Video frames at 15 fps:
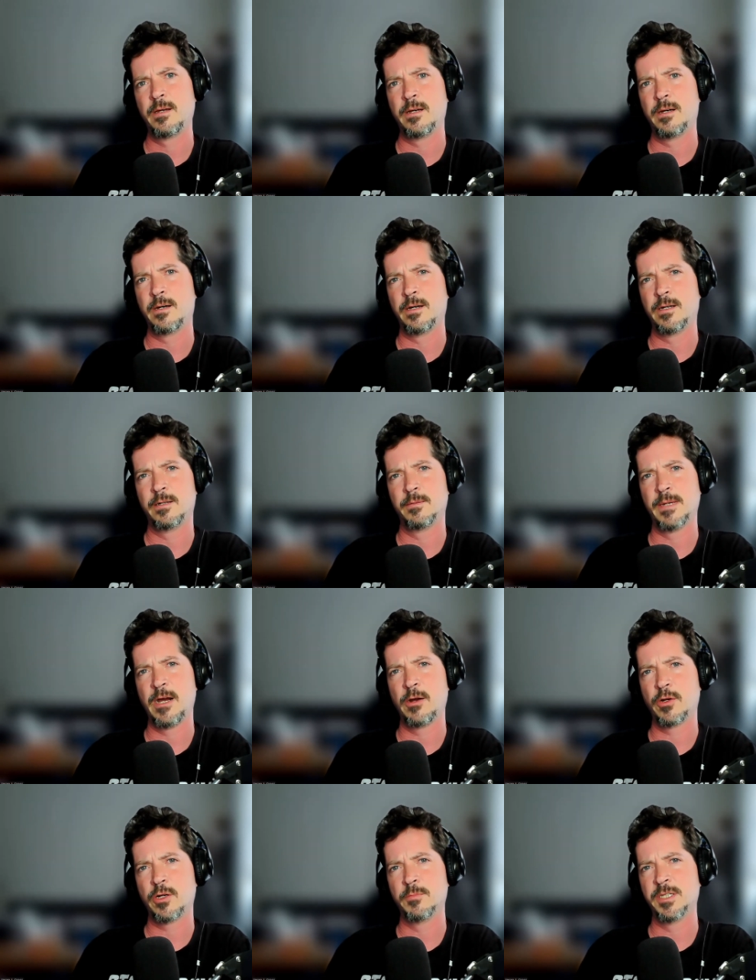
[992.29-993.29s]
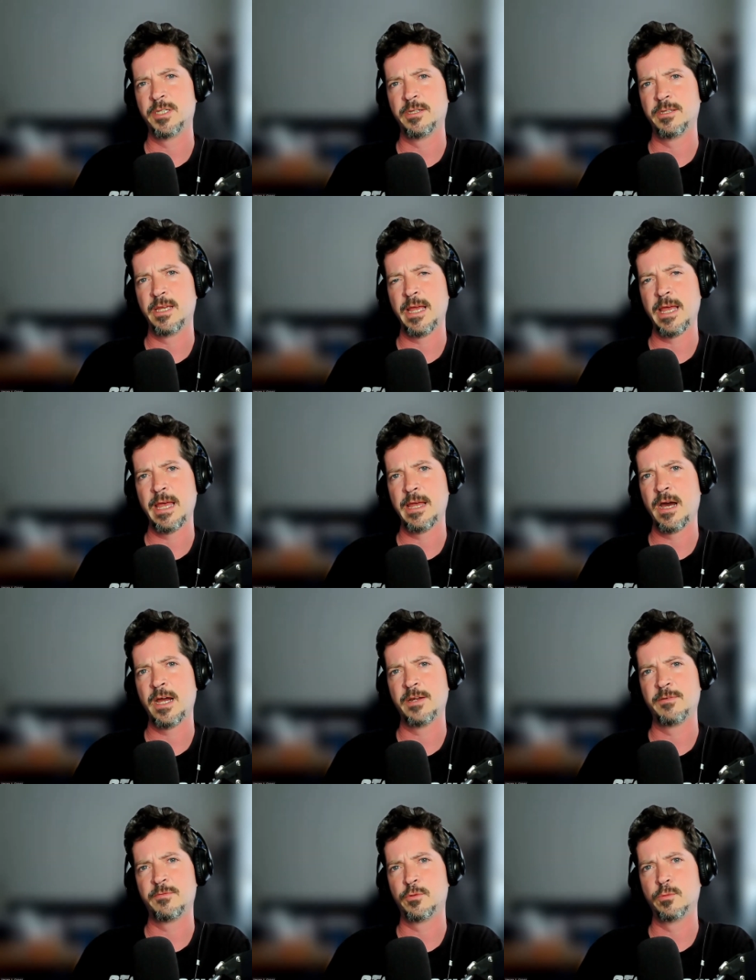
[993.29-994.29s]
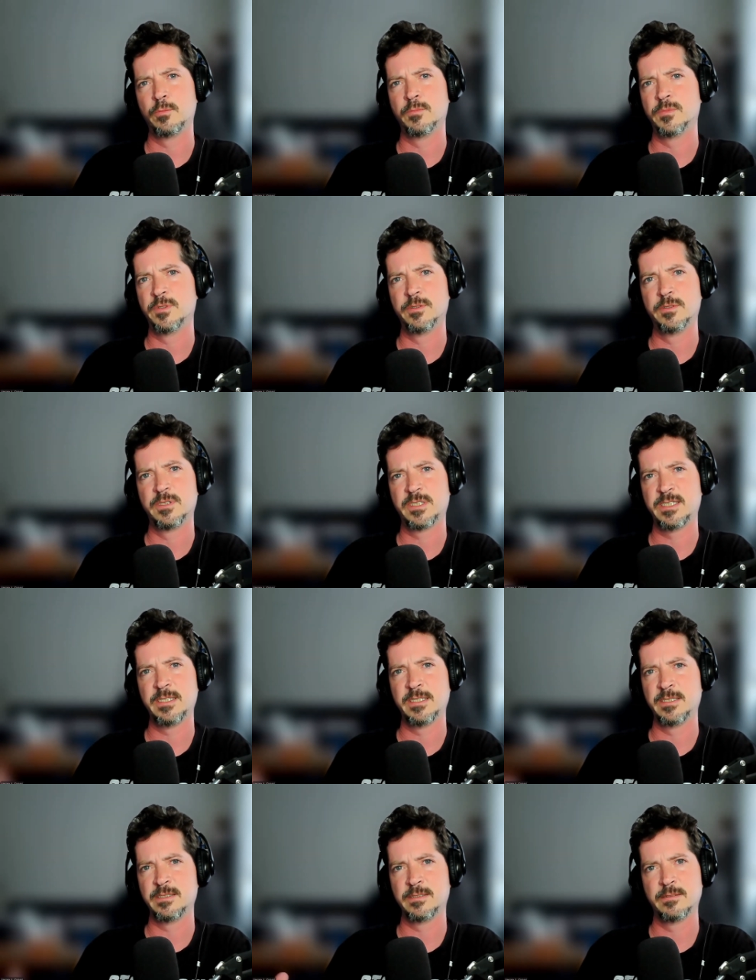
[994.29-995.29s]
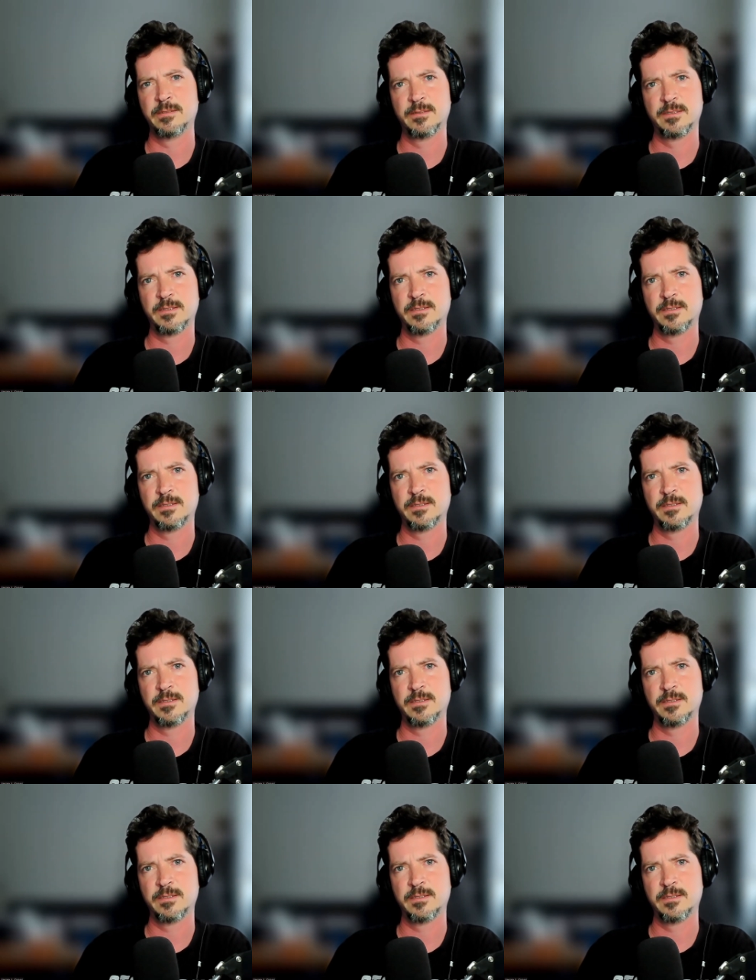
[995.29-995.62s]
Malcolm in the AI room seeing